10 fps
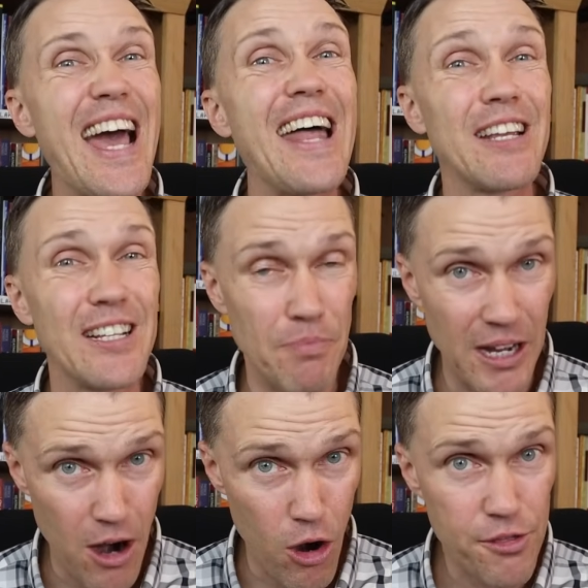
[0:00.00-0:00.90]
yet
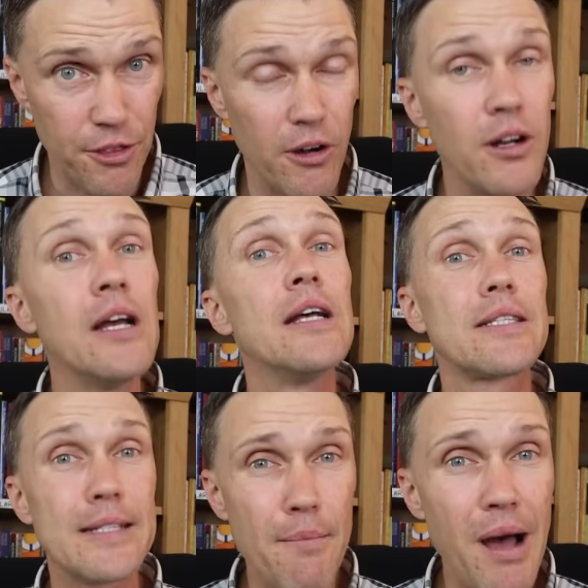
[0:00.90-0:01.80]
MacArthur
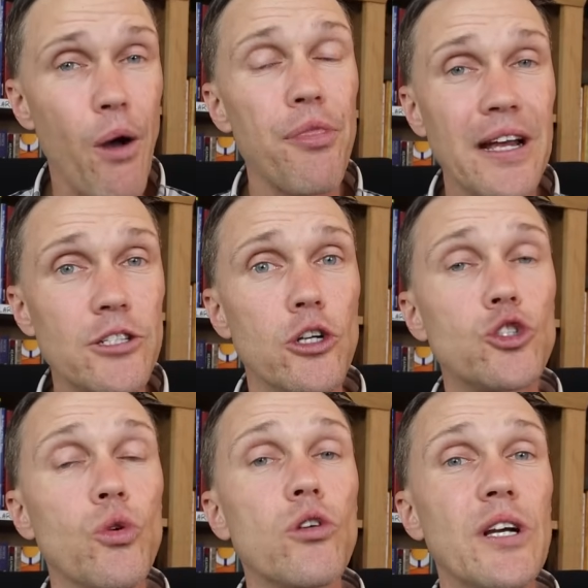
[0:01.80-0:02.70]
somehow thinks they're
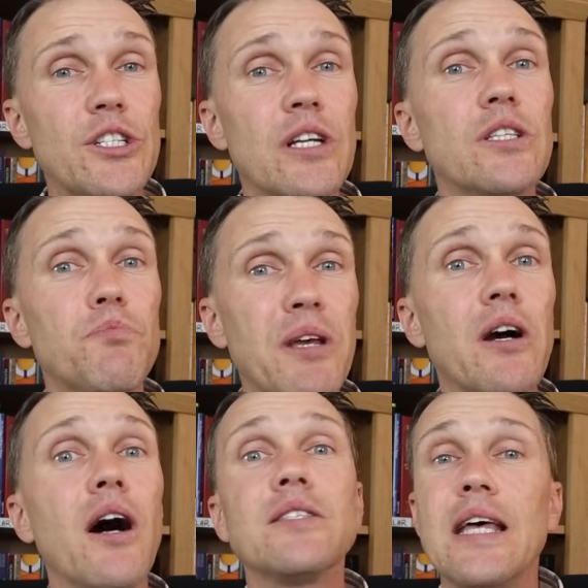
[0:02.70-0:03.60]
true Christians
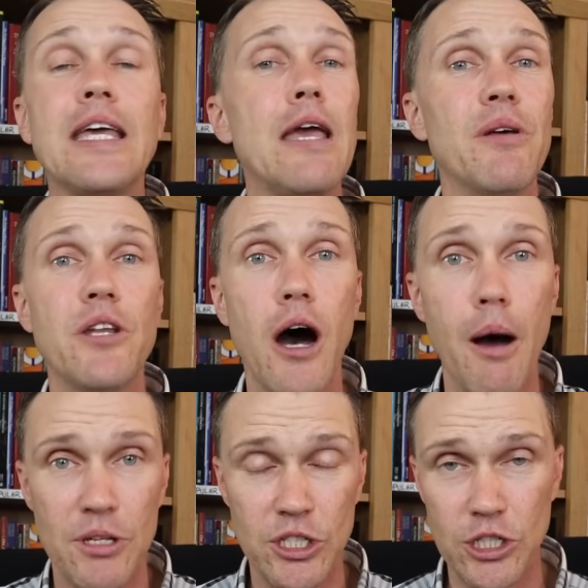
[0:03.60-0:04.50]
because they came into
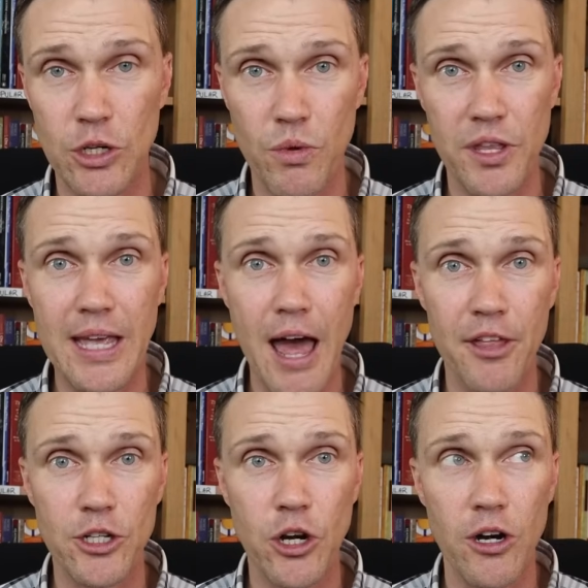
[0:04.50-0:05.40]
opposition with the
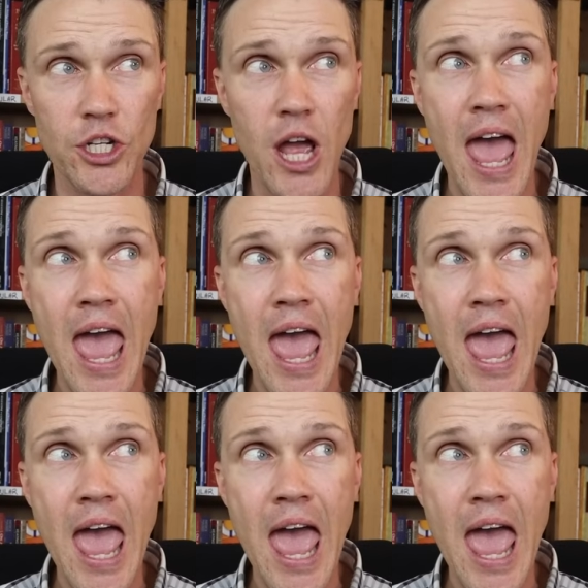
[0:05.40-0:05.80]
Catholic Church